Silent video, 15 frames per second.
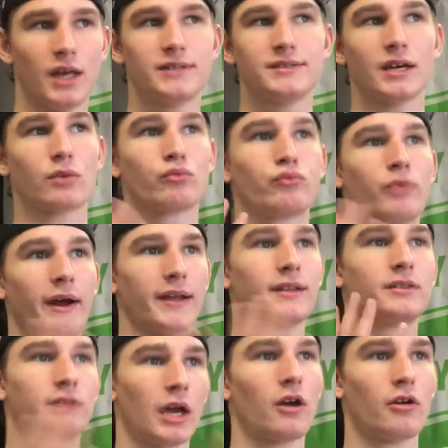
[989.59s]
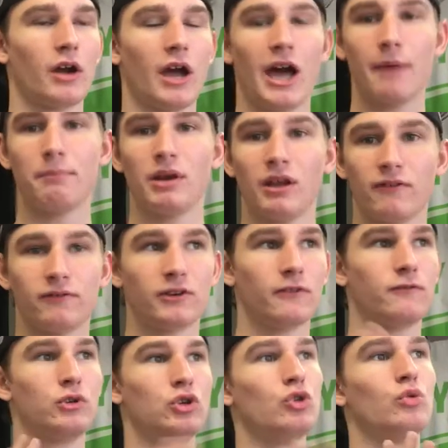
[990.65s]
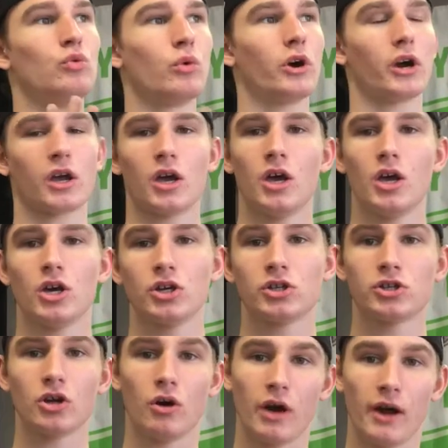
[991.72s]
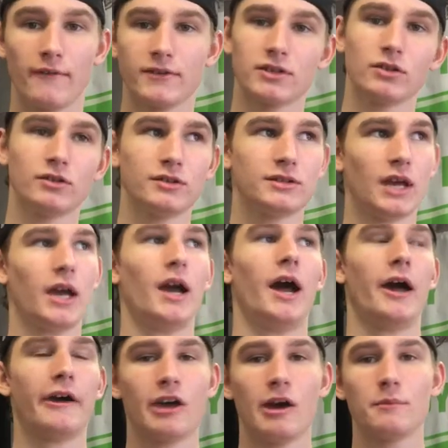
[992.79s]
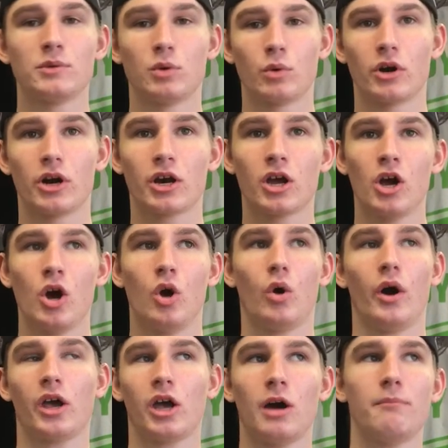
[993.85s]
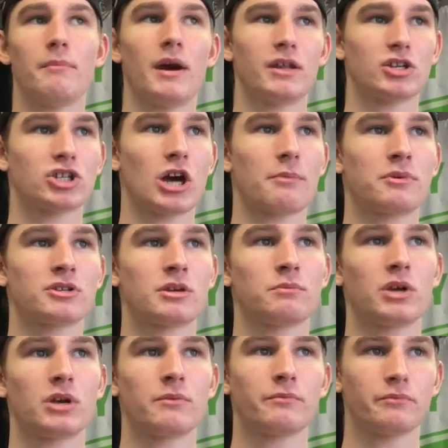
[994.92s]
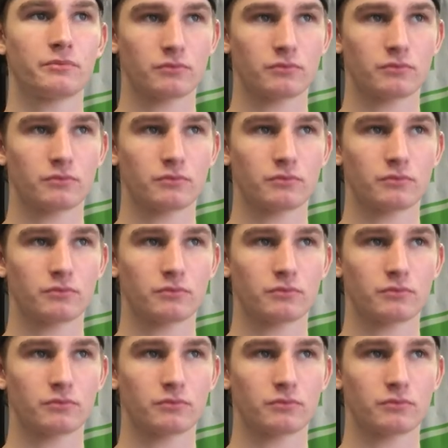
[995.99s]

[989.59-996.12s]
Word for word: it's like right there, happening in front of you work. So every single day I come to work or I come by the shop or something,